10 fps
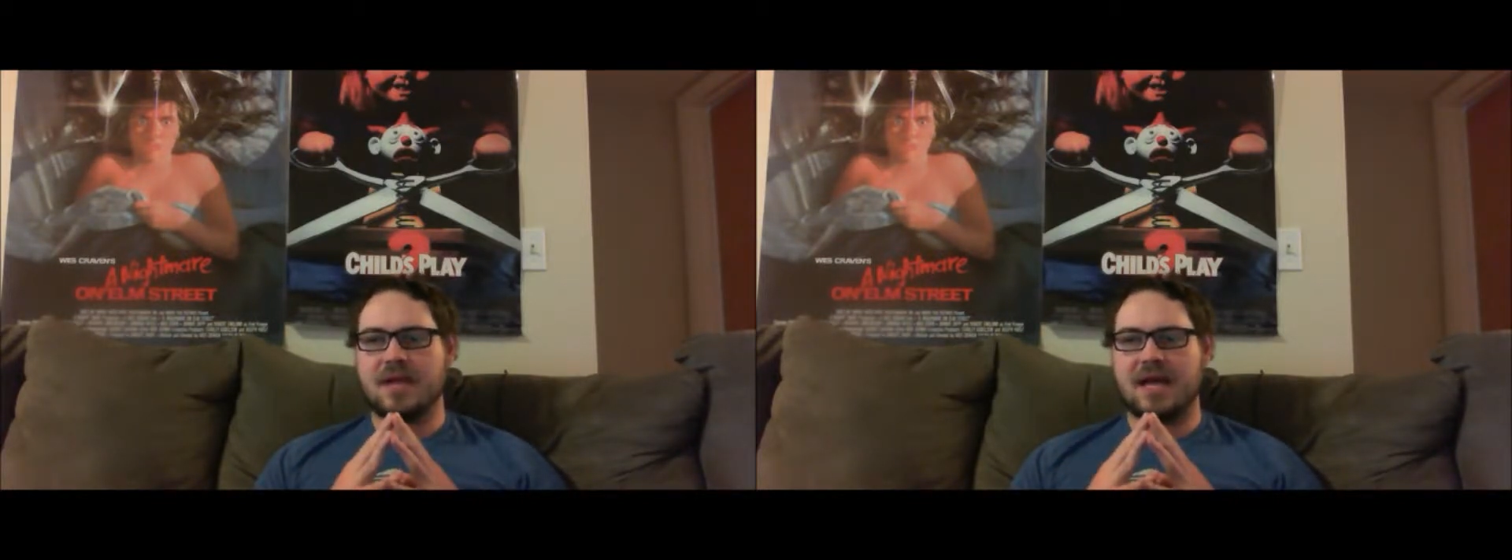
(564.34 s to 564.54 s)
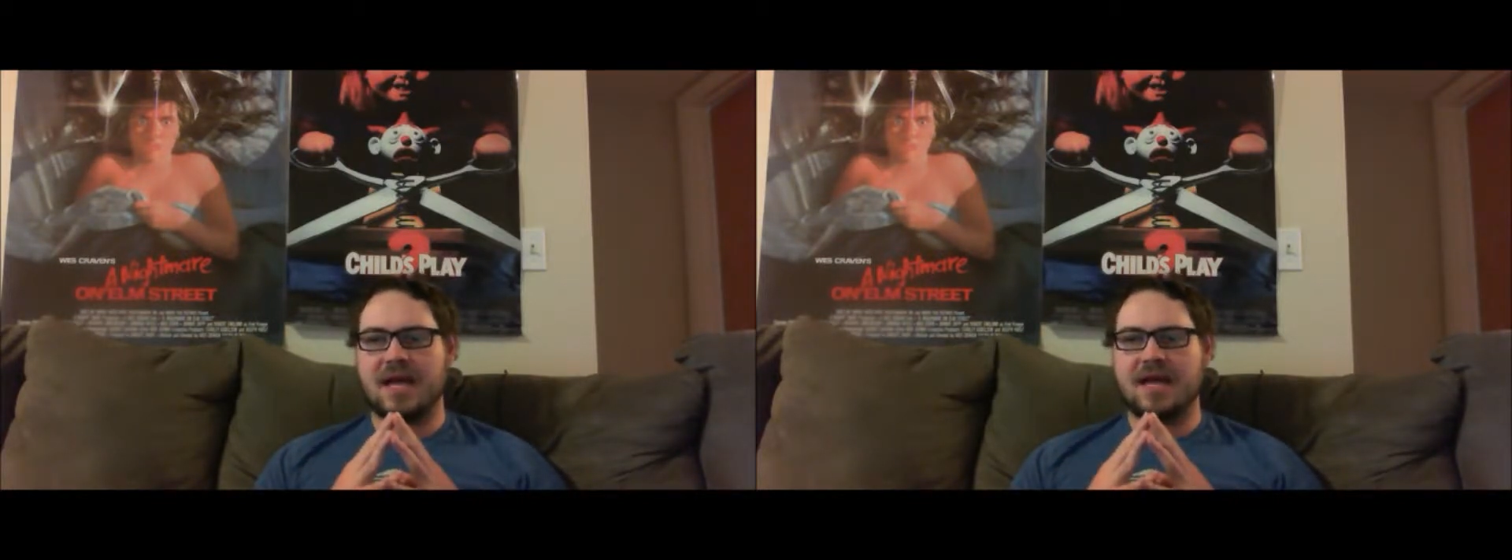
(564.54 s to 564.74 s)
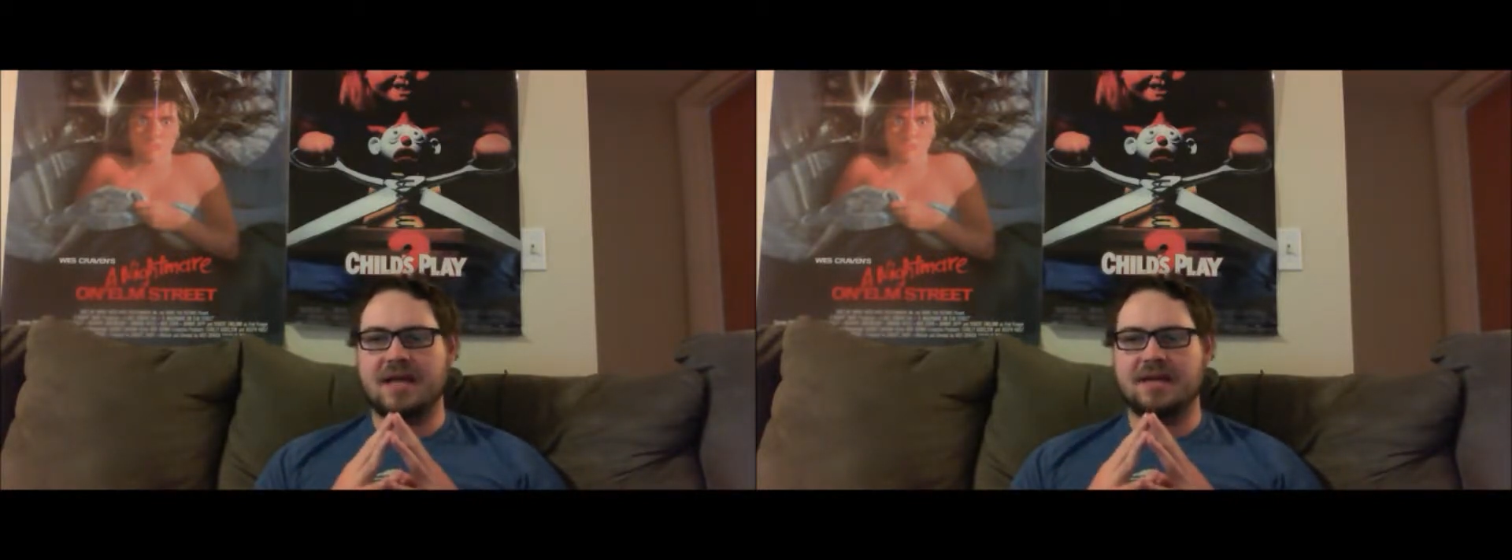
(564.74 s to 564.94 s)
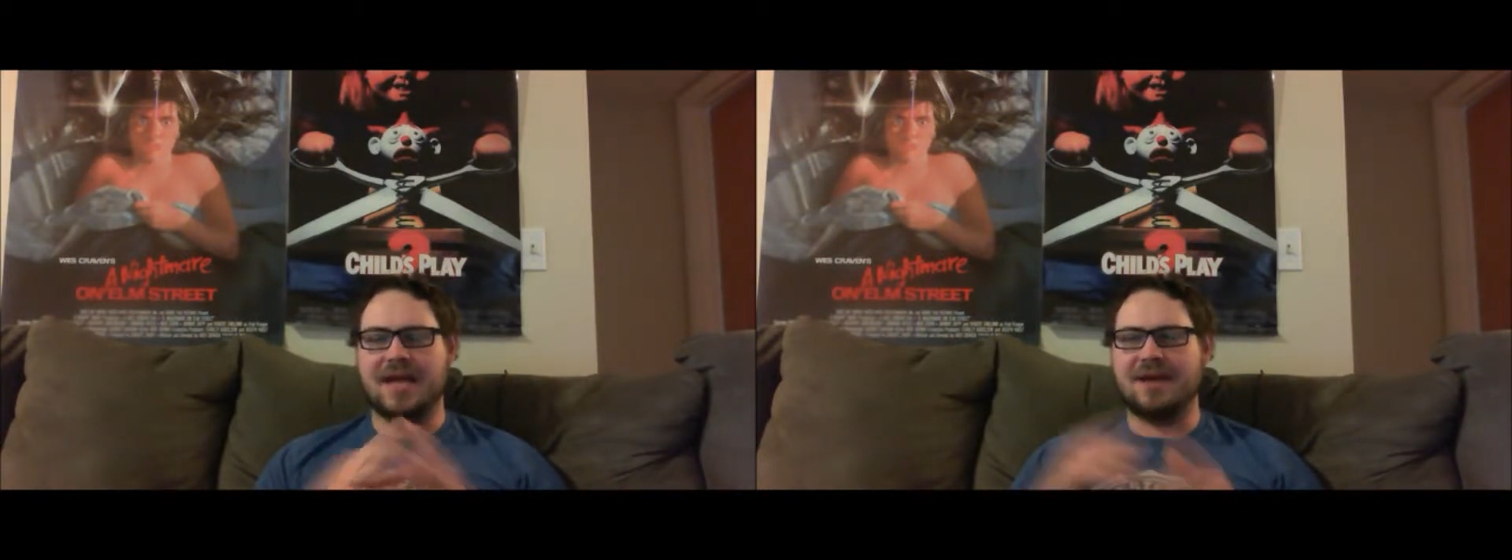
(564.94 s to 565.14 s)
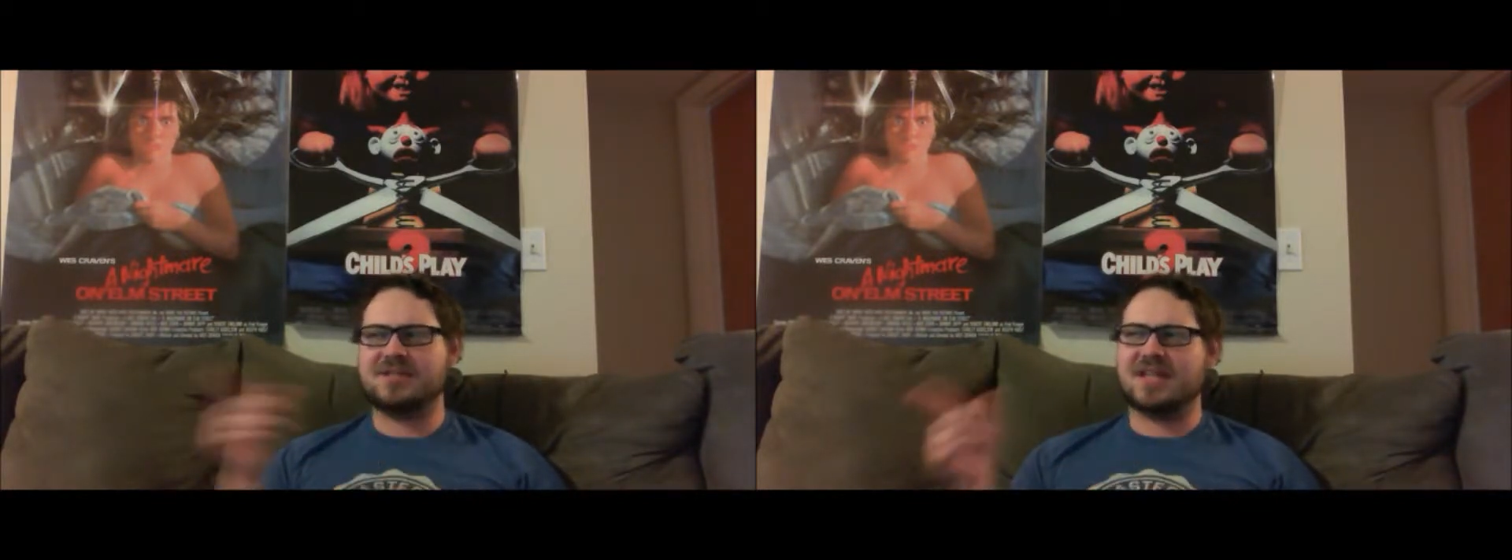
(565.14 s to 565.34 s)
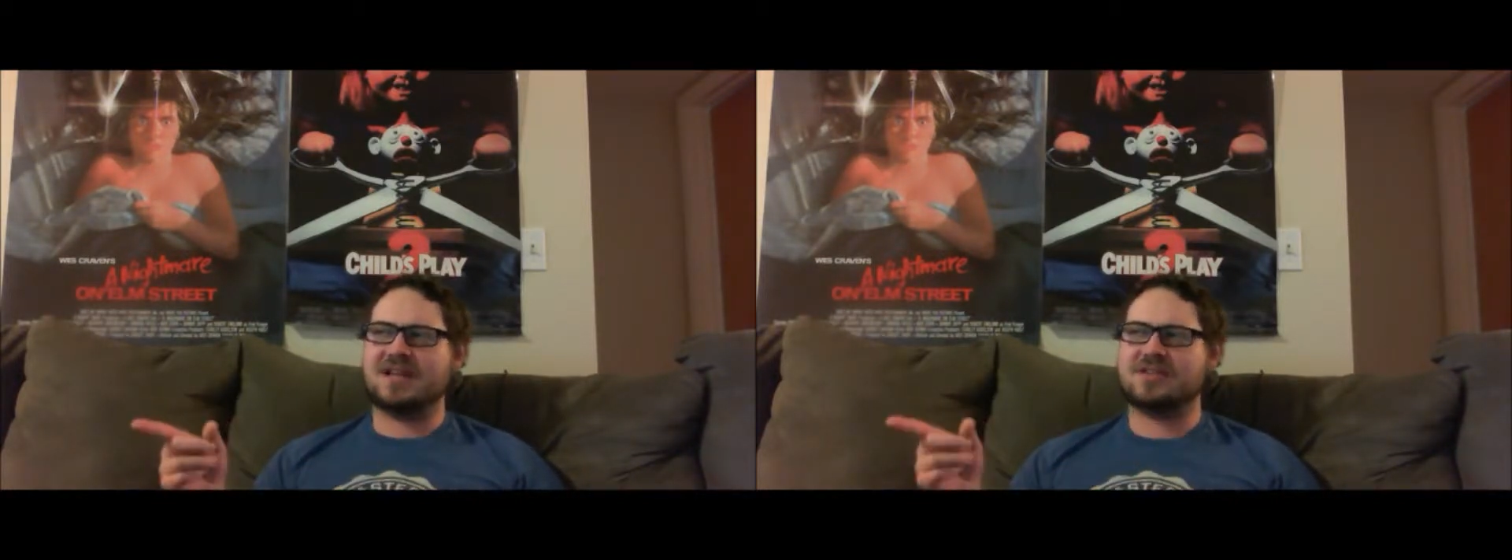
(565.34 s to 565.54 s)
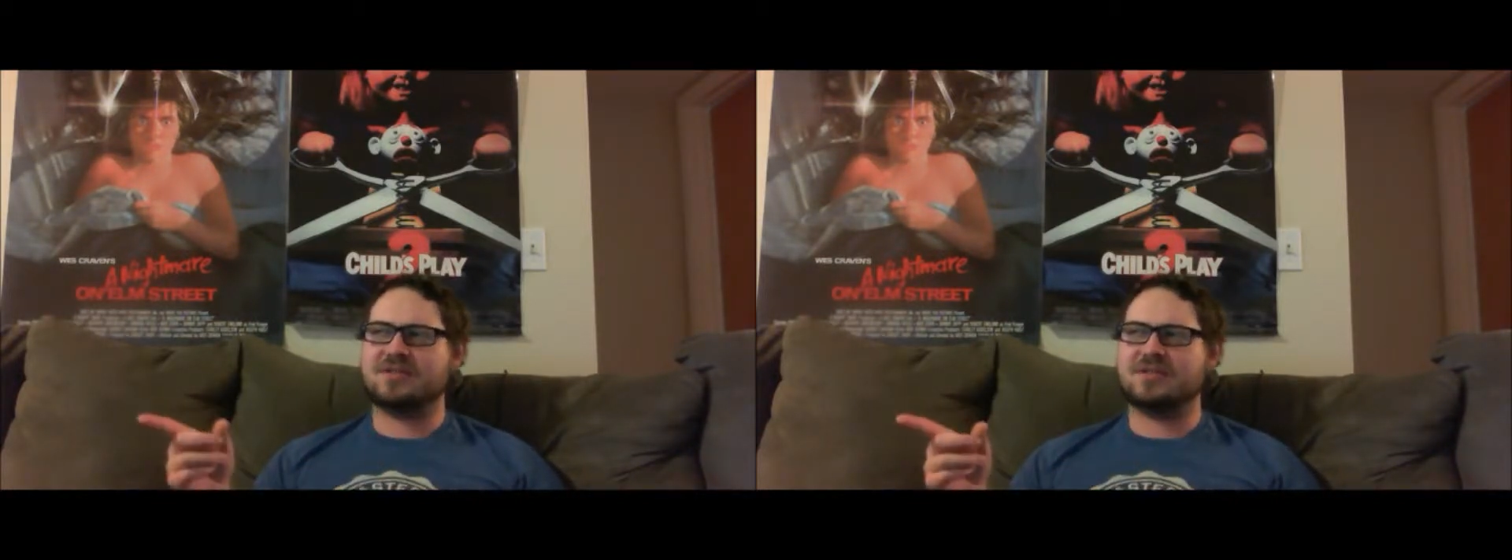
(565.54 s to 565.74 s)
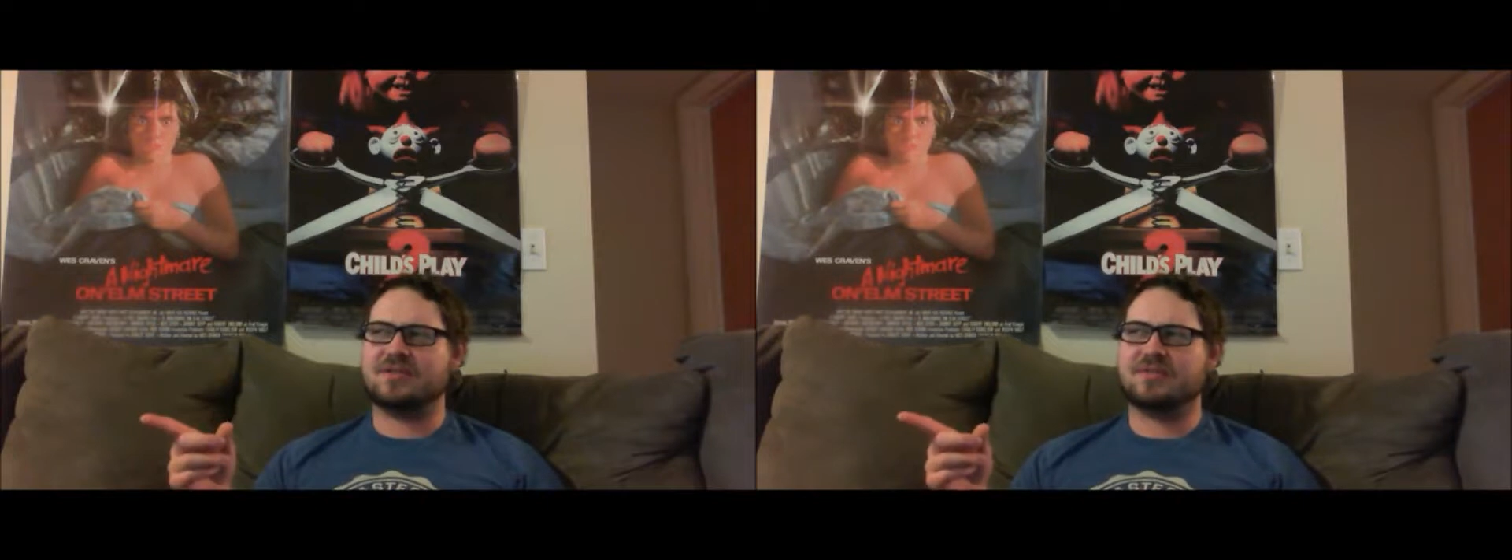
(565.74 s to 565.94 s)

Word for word: And that was actually...